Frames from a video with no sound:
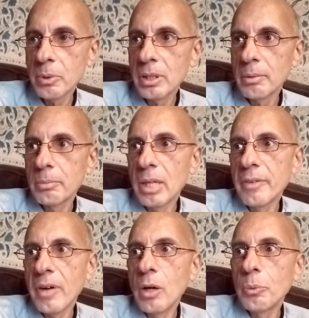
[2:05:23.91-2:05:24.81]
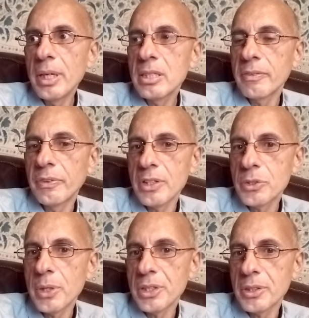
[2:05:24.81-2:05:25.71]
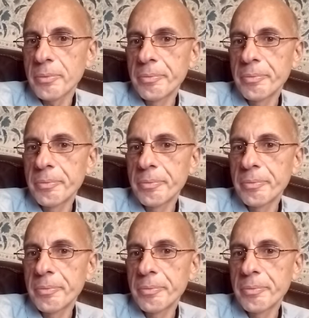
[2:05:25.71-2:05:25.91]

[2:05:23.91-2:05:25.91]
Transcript: when the love outweighs the frustration.